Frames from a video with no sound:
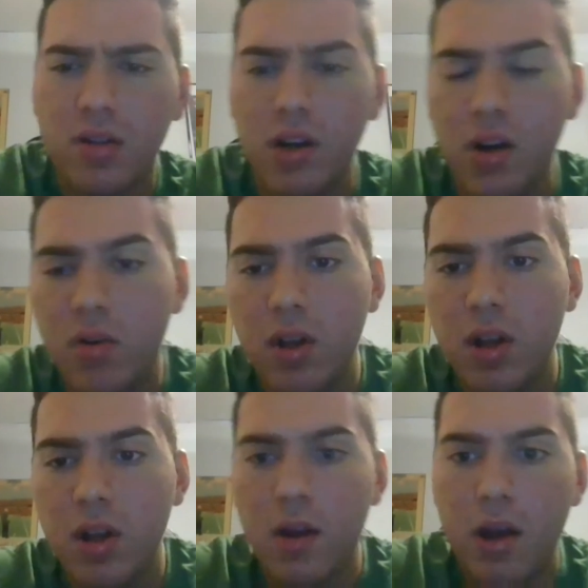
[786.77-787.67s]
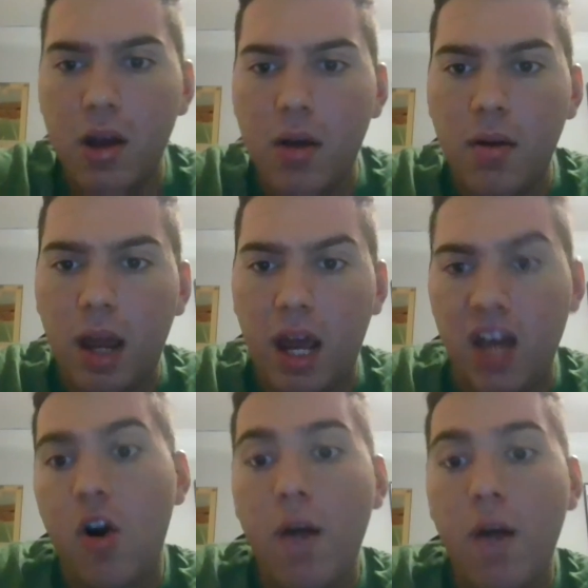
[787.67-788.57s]
and
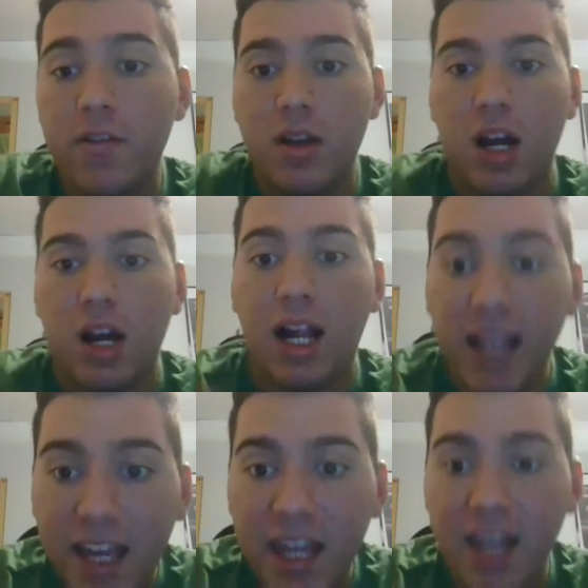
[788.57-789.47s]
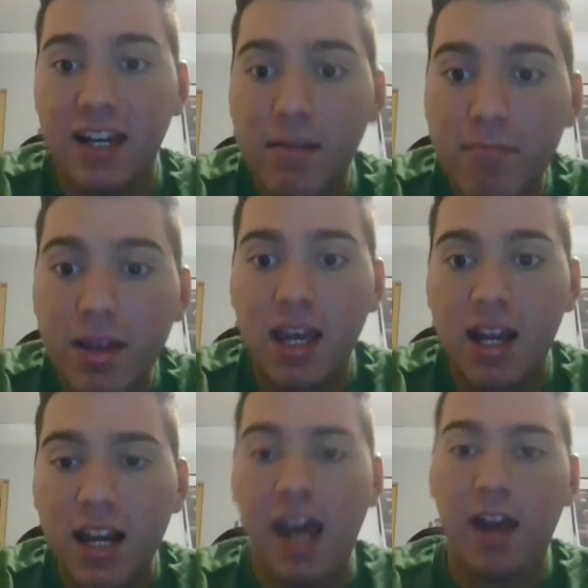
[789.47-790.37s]
our offense clicking in the
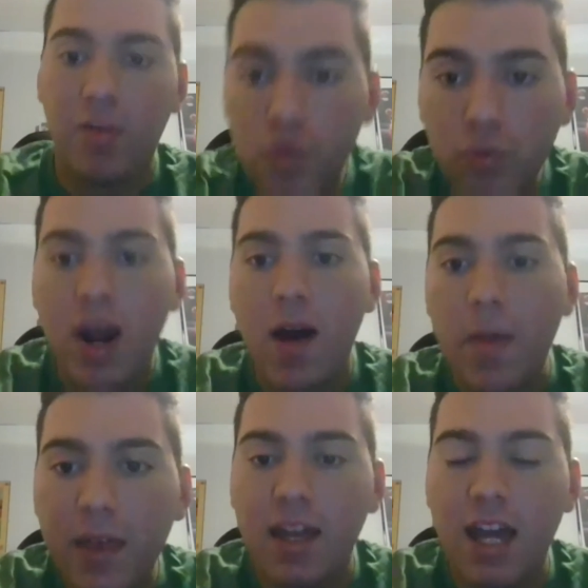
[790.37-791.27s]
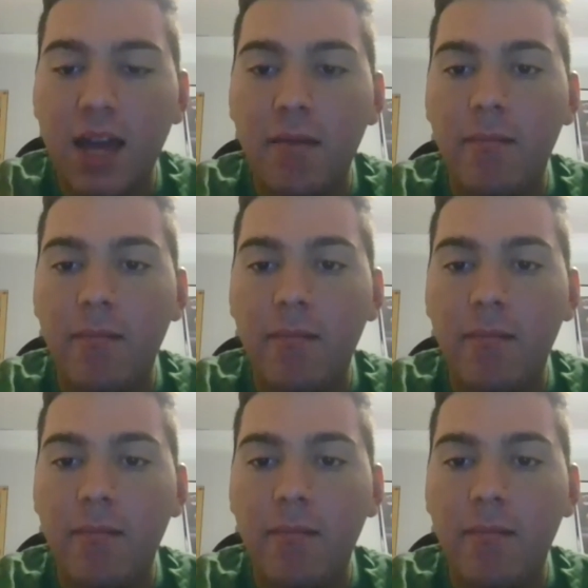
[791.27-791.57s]
beginning and throughout the game,